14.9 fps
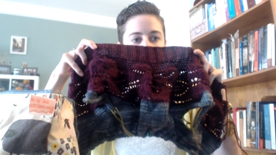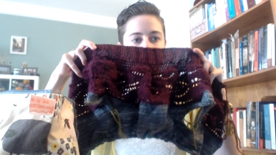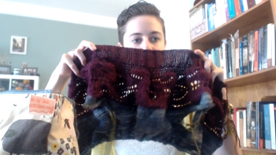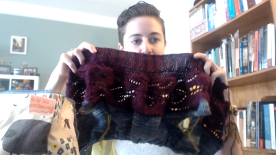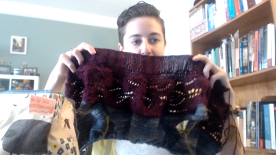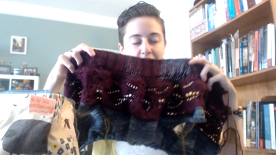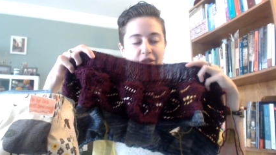
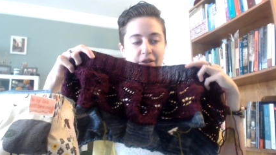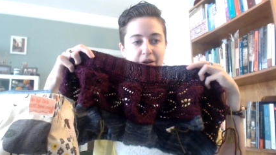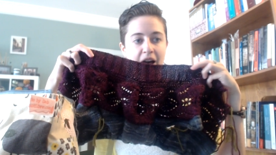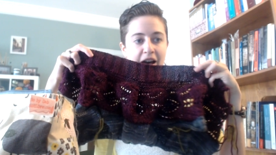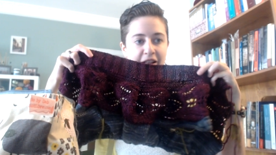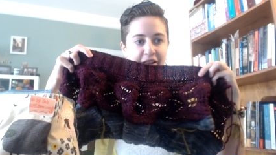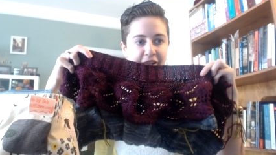with the
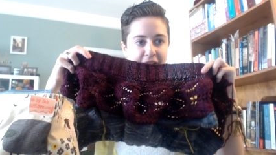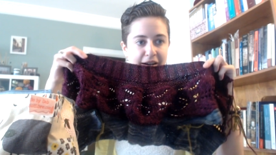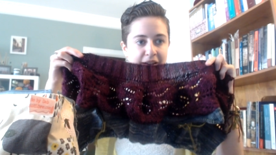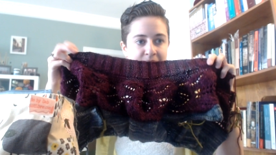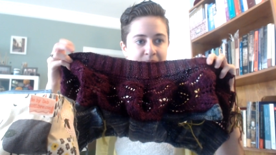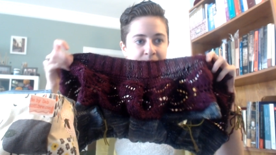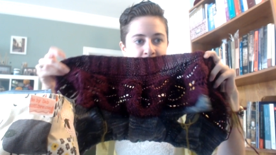
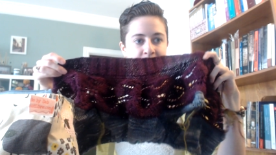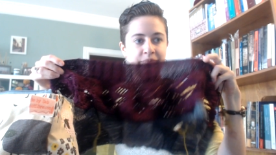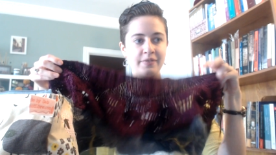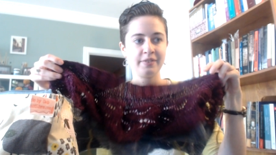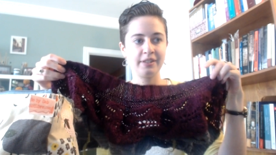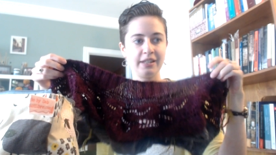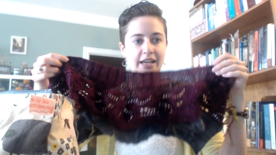collar
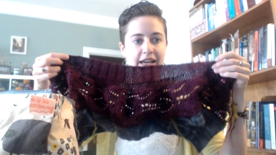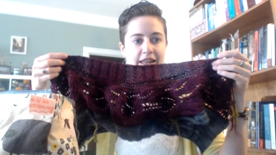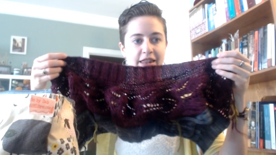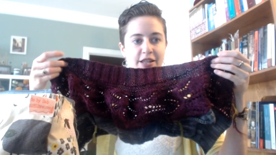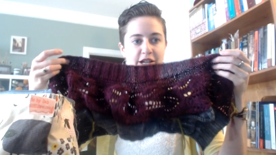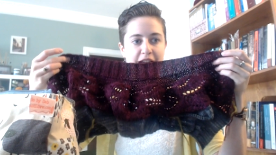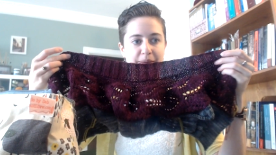in
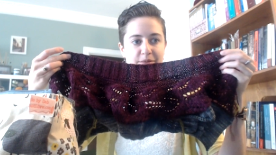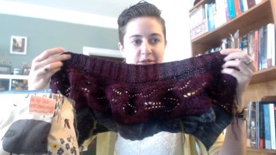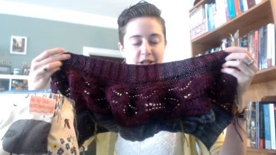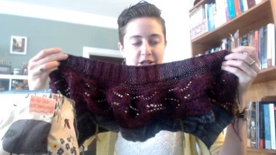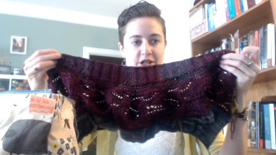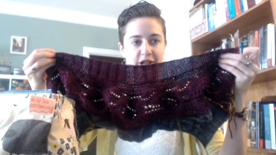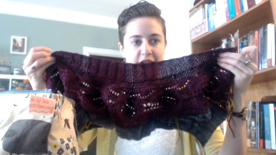the jam
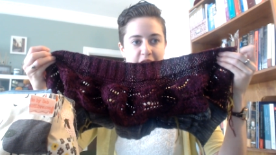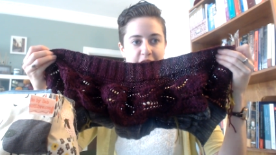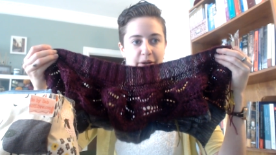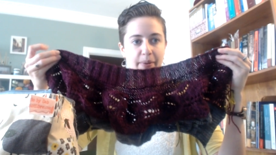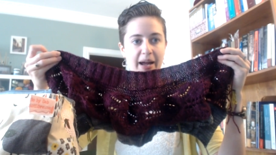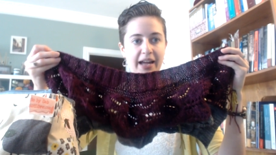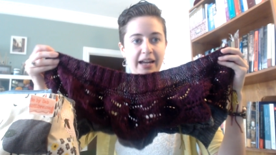session
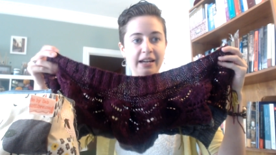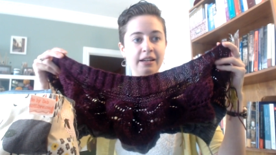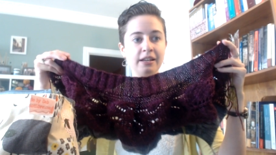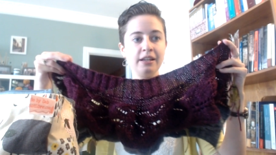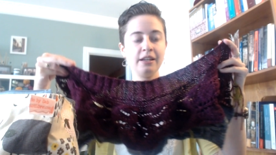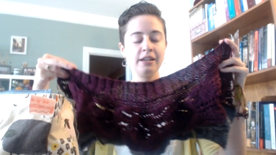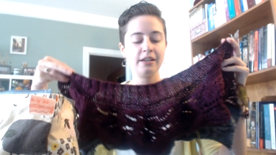colorway.
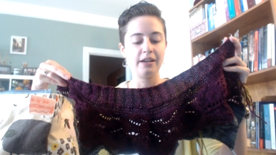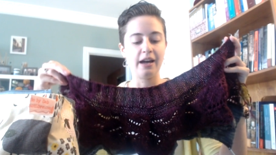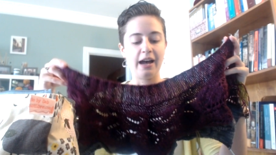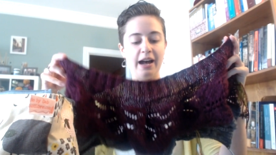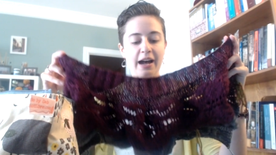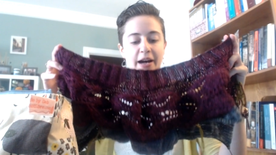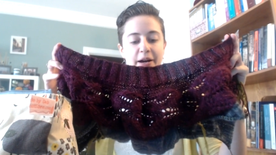
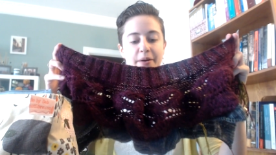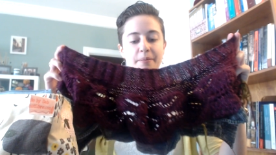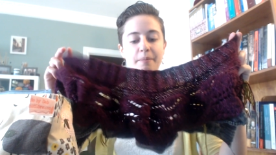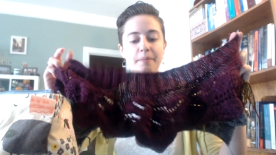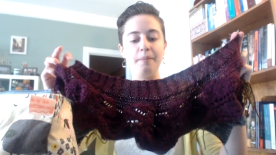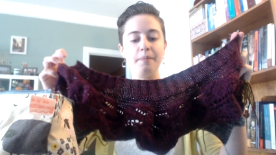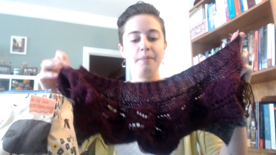
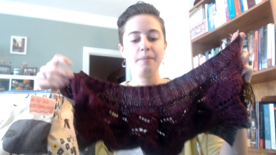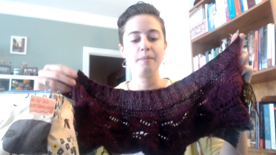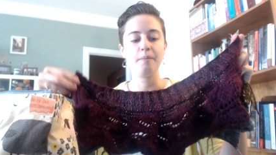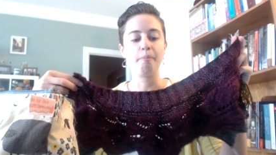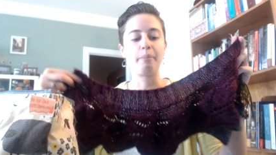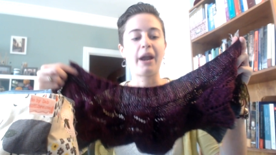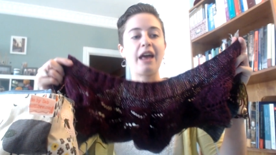Um,
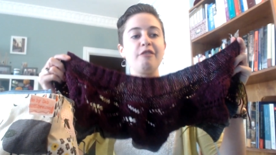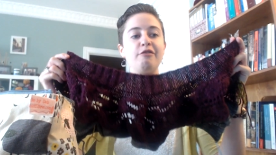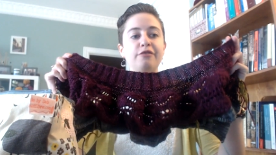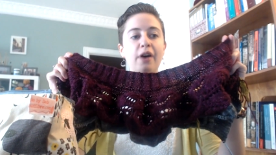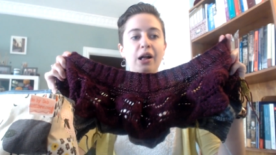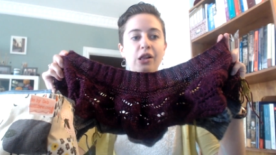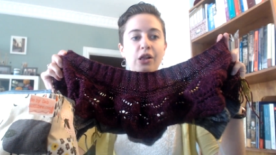but I
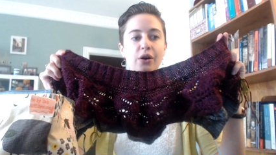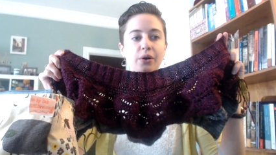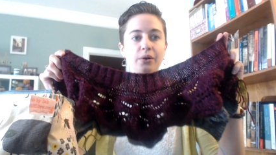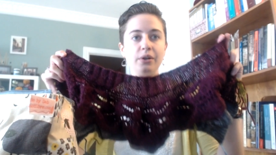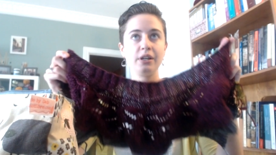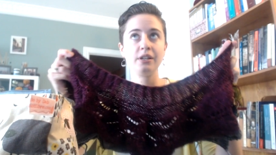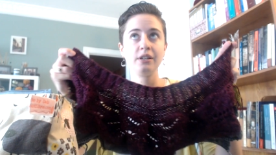
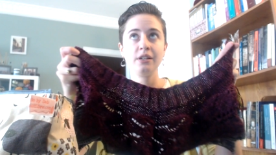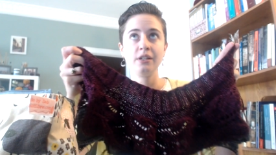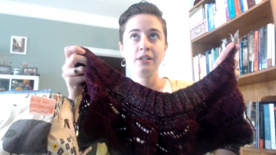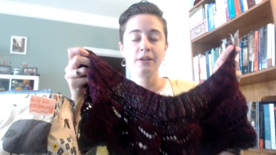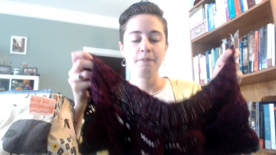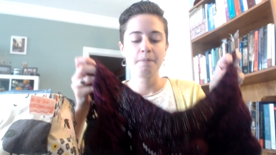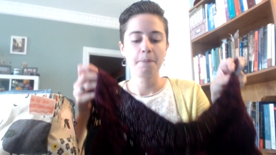followed,
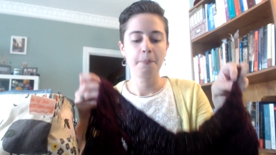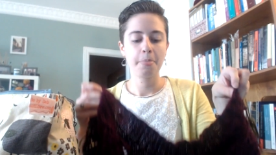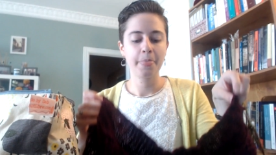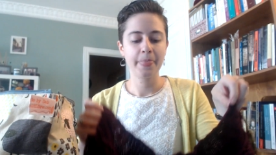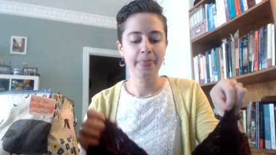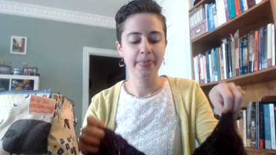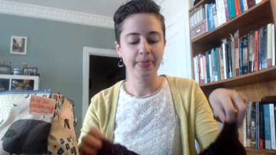
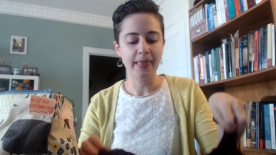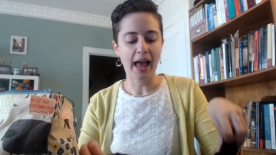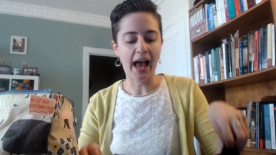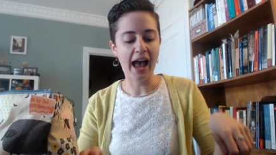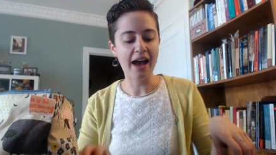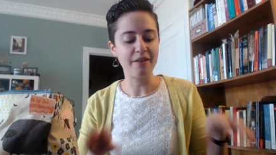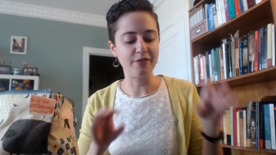
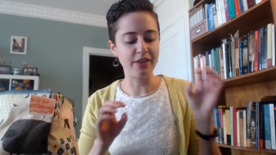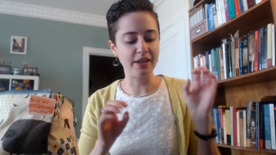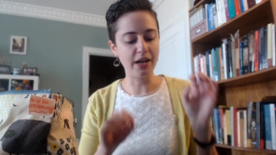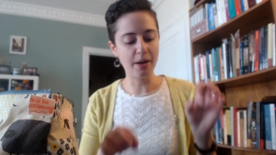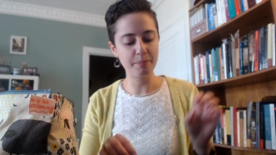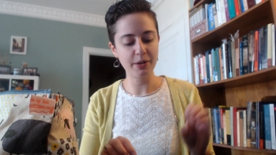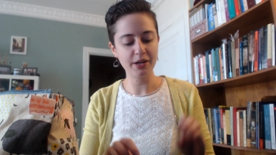I have the
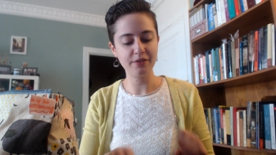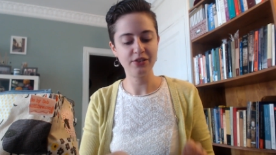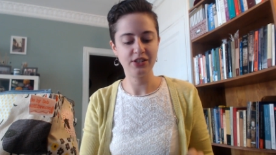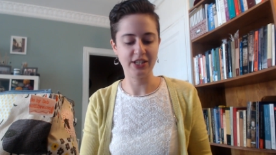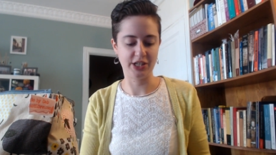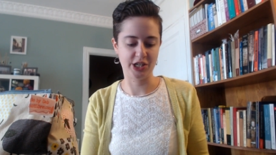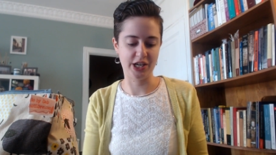number of
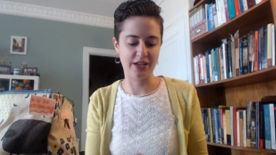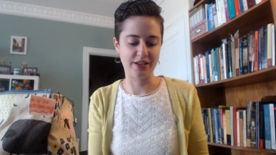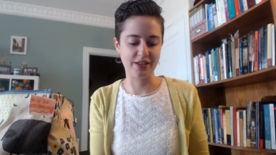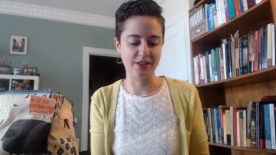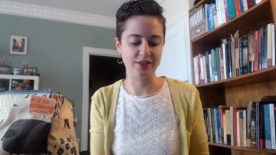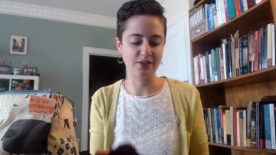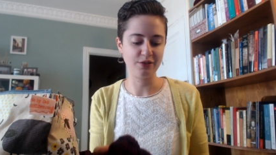
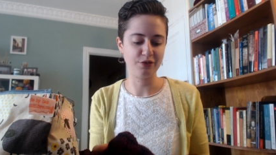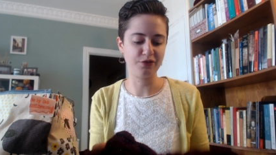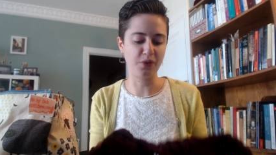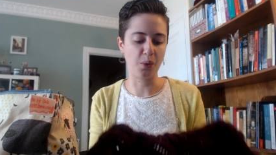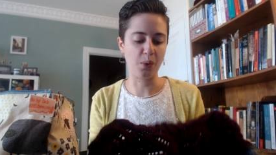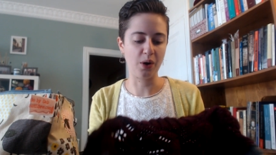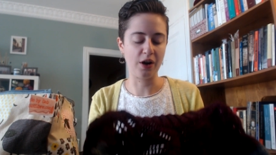stitches
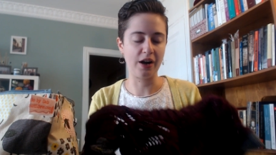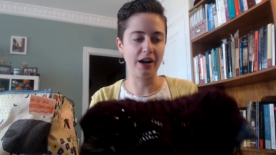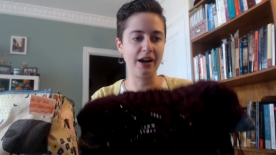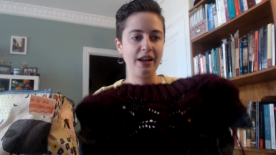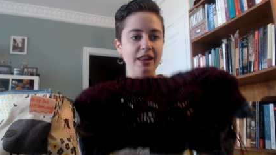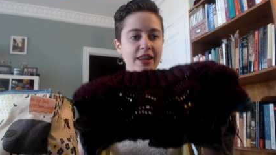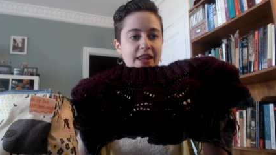for
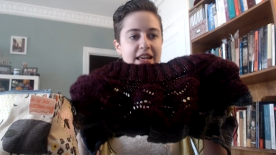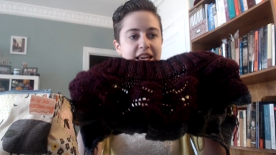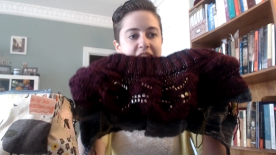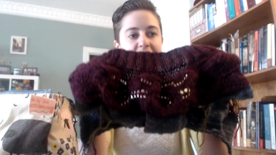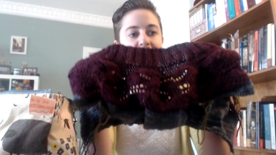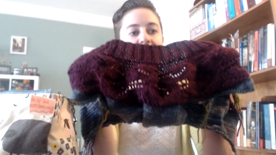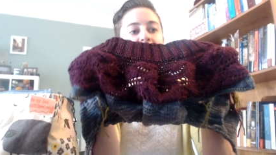
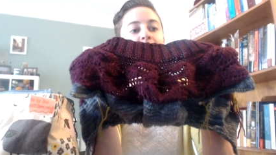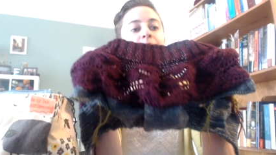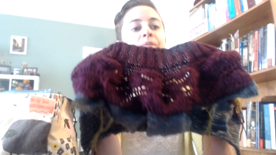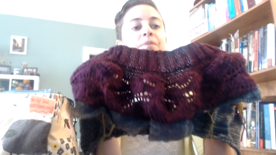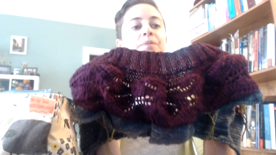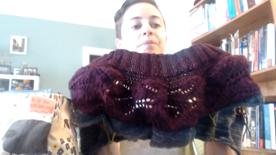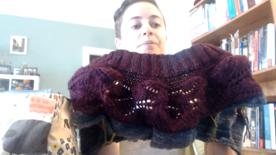the
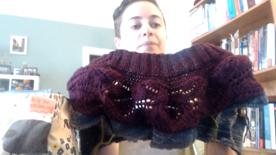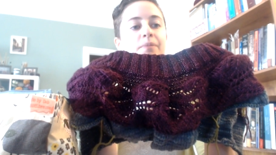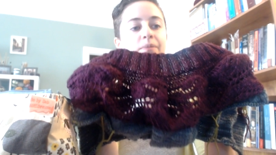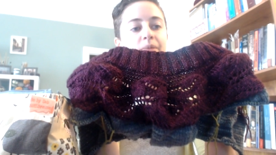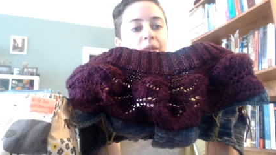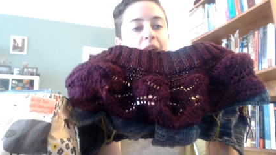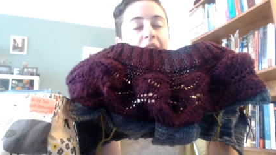
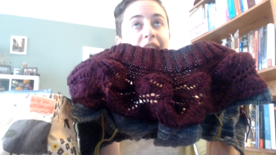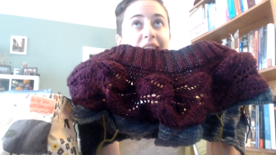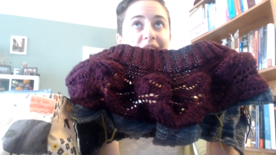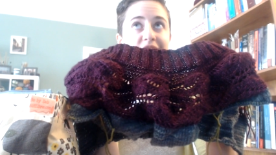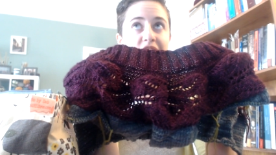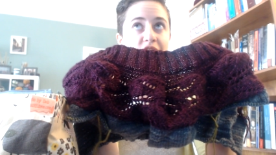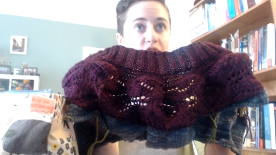
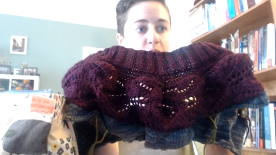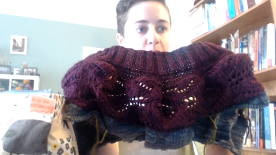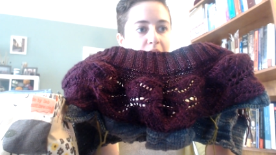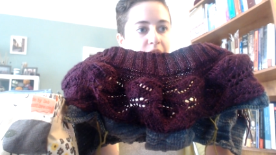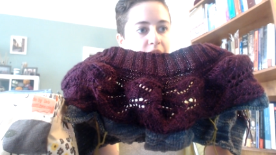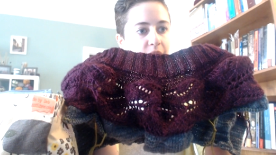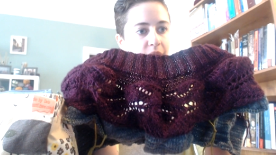11 to
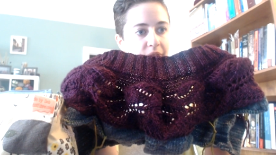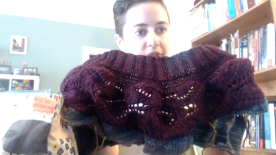12 year old